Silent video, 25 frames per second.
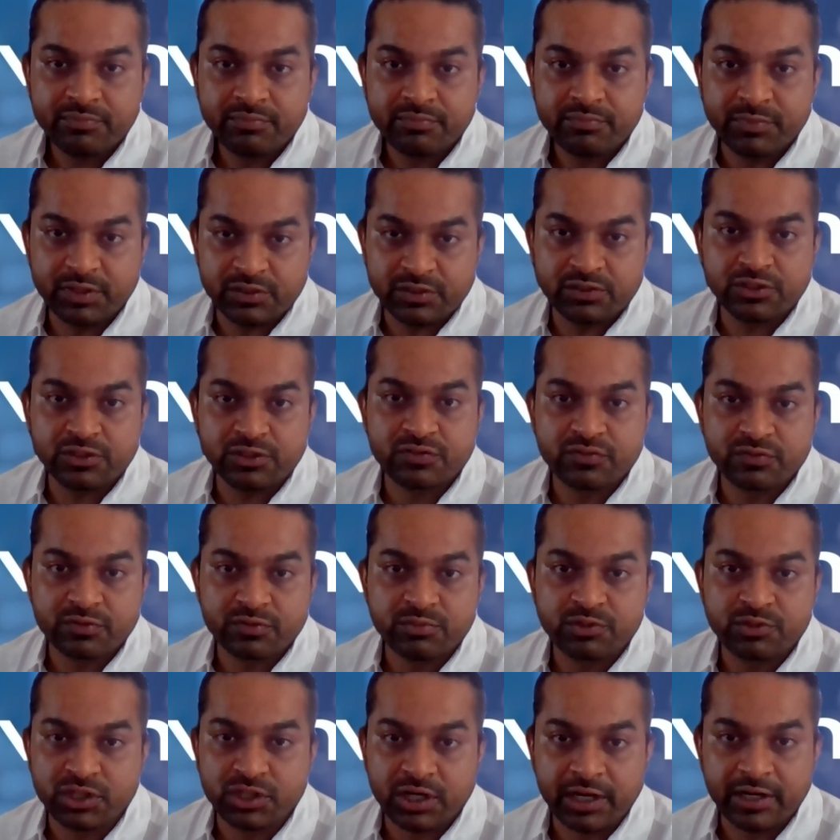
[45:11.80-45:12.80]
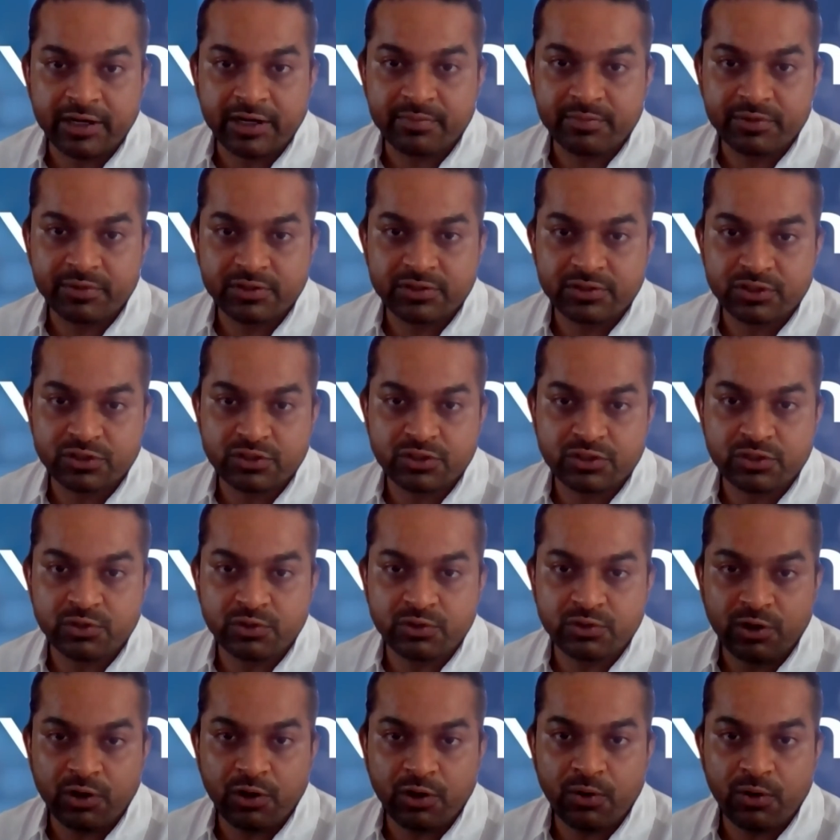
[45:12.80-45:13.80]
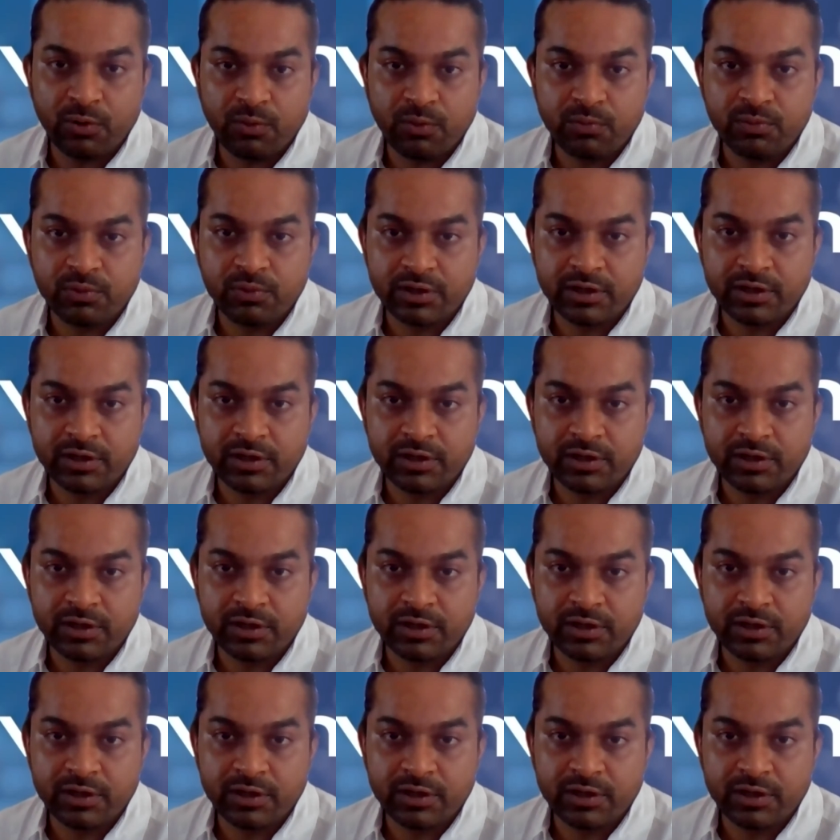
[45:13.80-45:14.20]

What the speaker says: business from China? Because as you know,